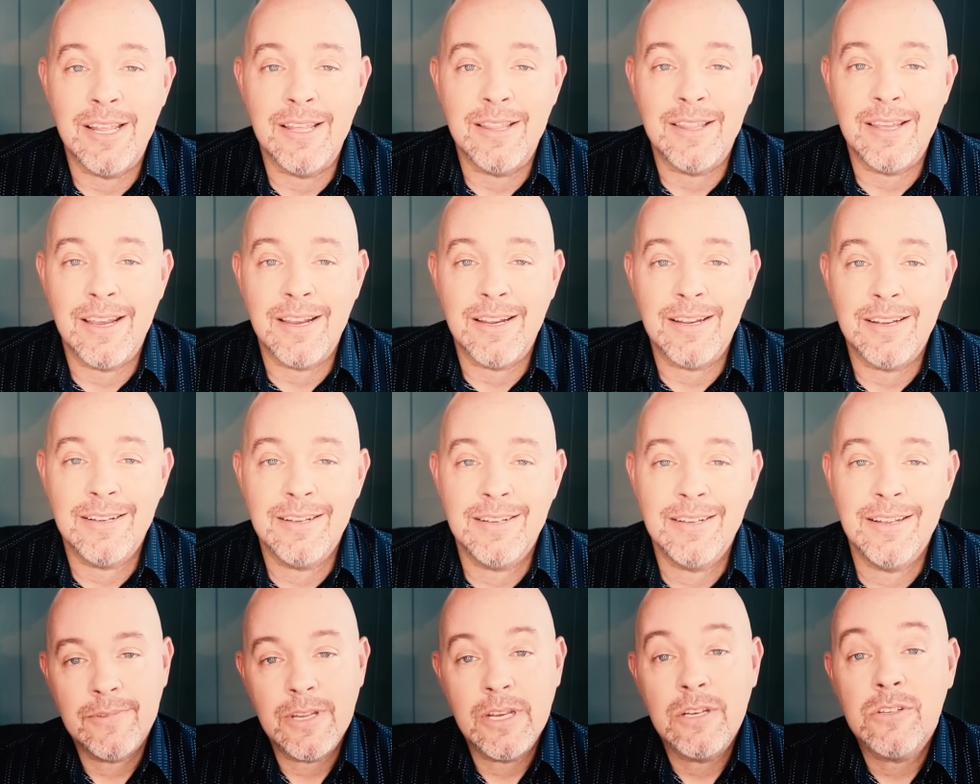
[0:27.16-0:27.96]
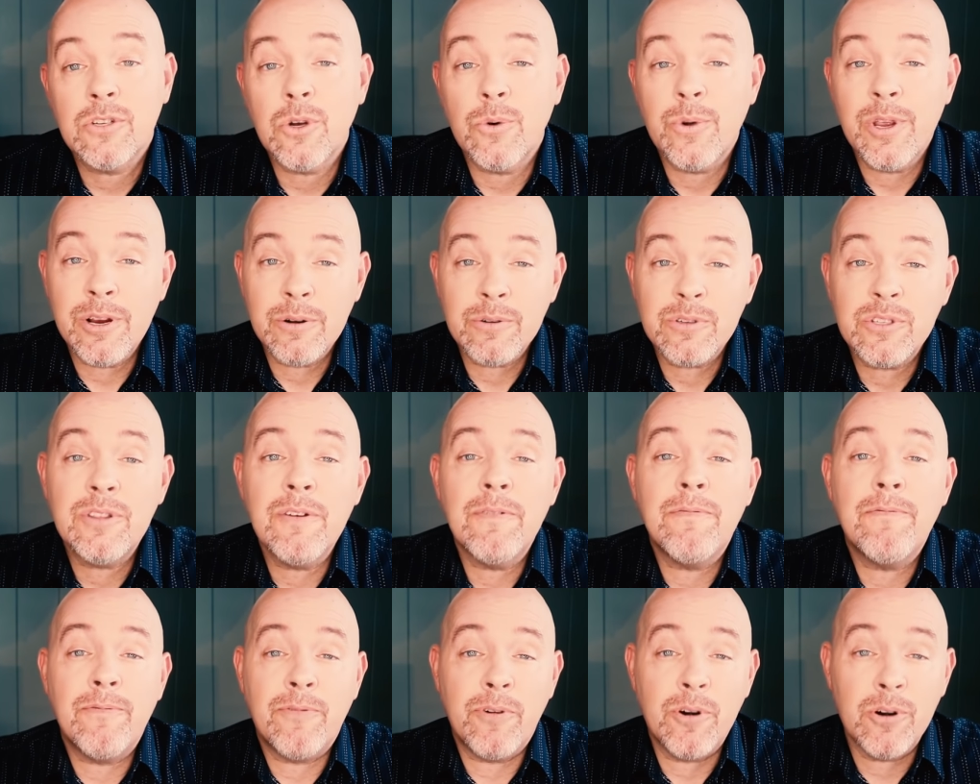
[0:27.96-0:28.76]
anything. So here's
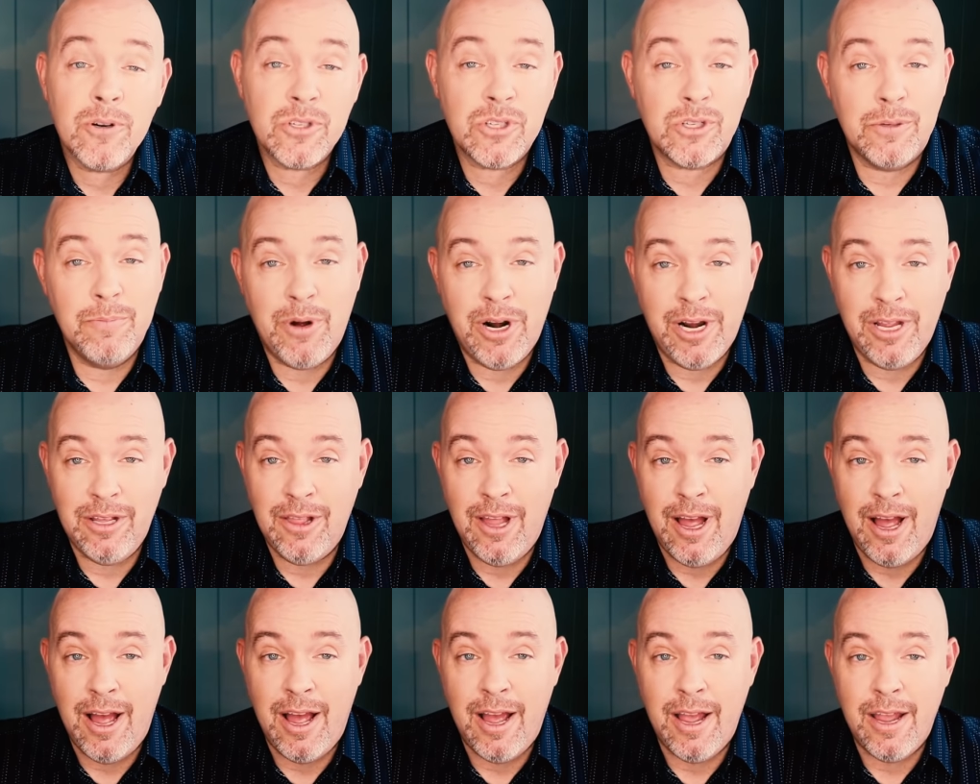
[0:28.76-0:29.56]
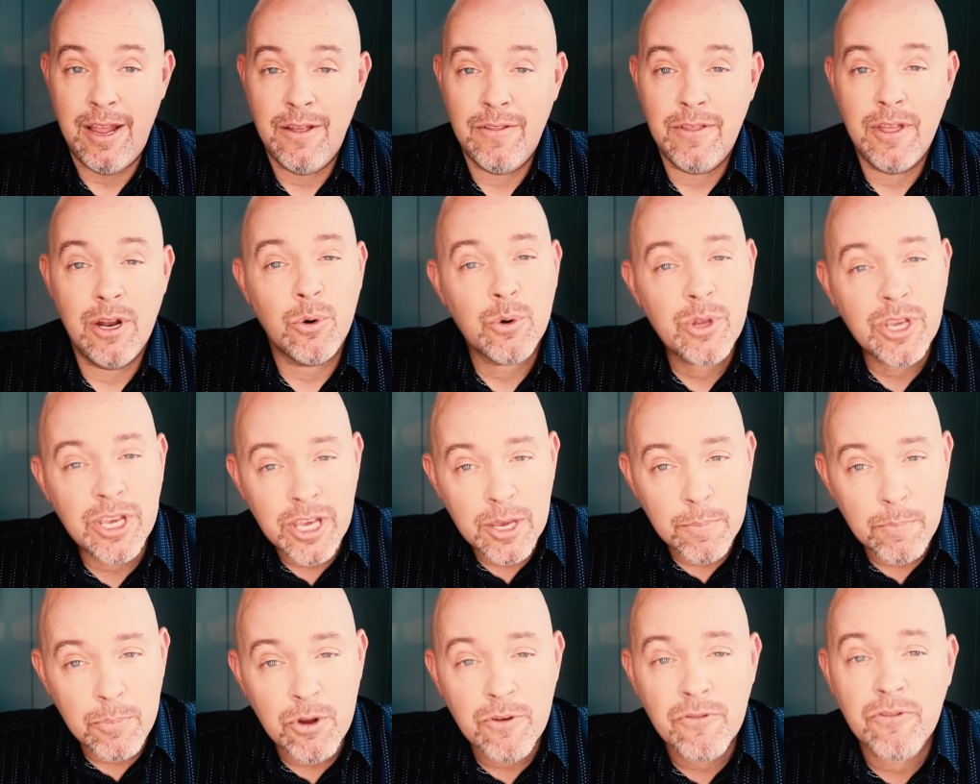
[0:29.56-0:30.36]
the first money lie that'll
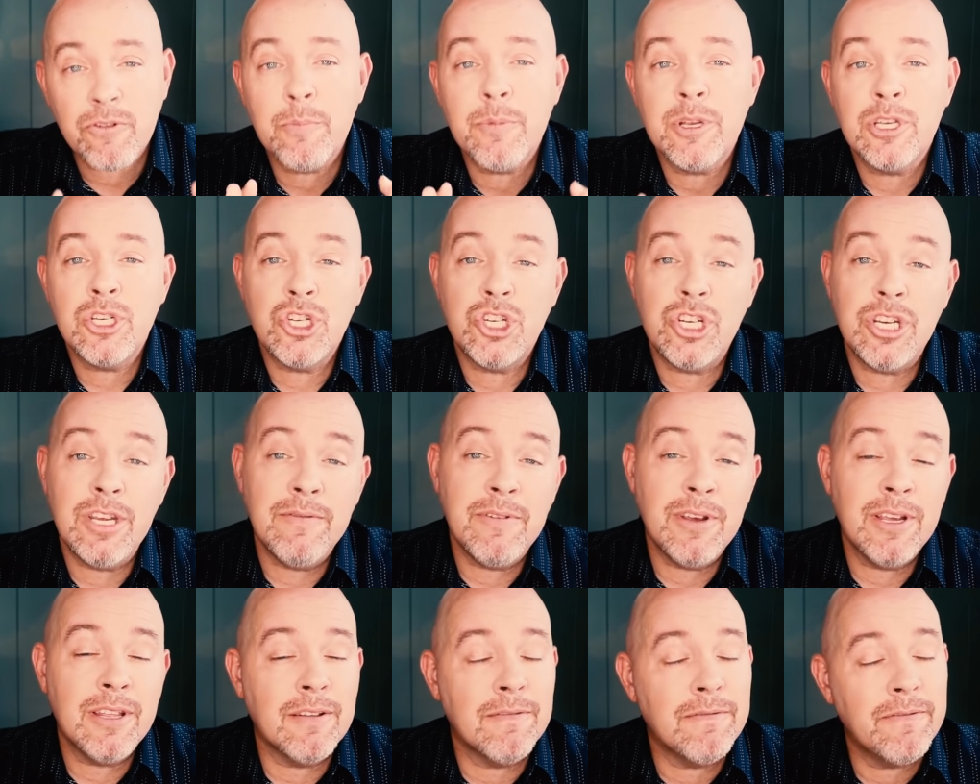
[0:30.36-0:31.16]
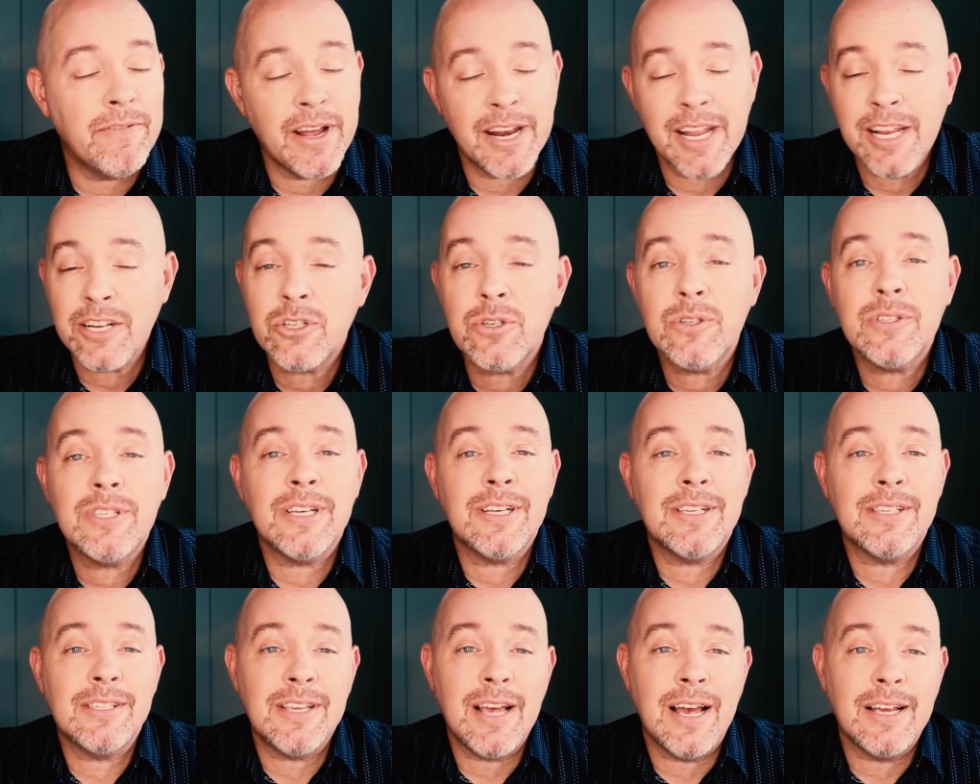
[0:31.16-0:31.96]
keep you from achieving the financial
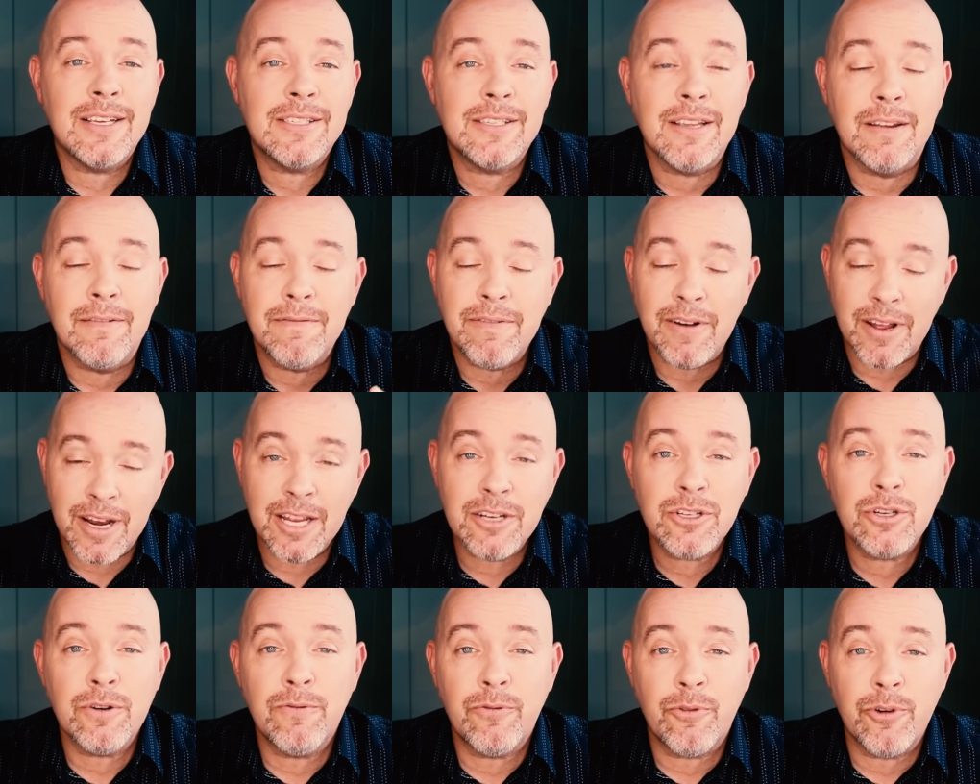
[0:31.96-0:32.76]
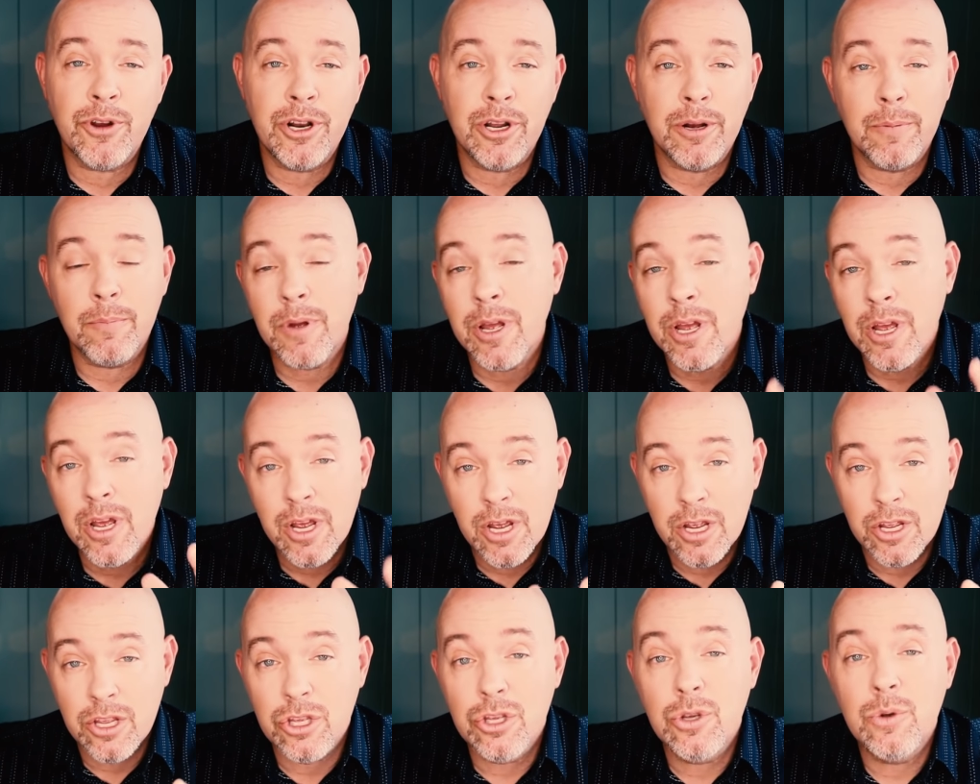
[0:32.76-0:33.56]
success and financial freedom
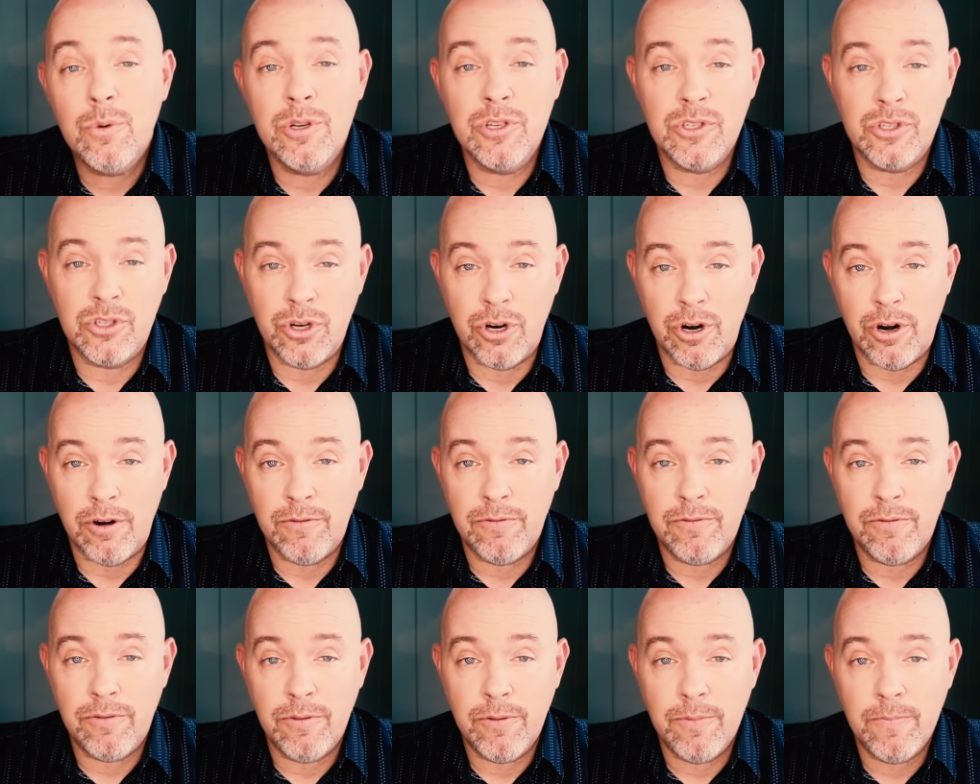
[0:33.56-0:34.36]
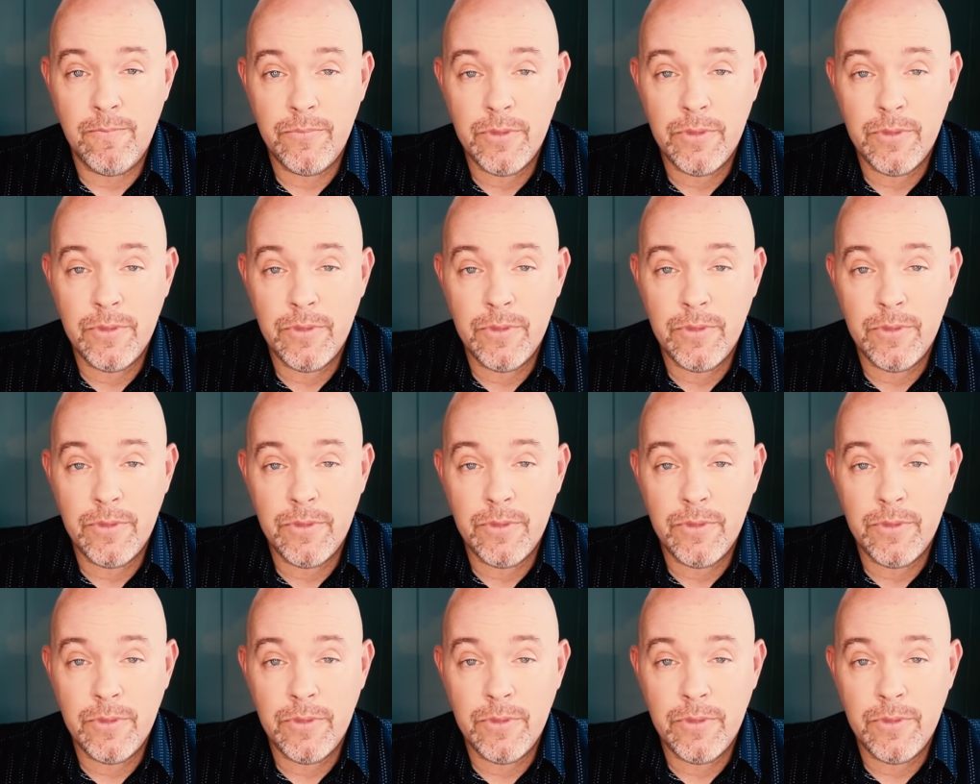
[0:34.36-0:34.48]
you deserve.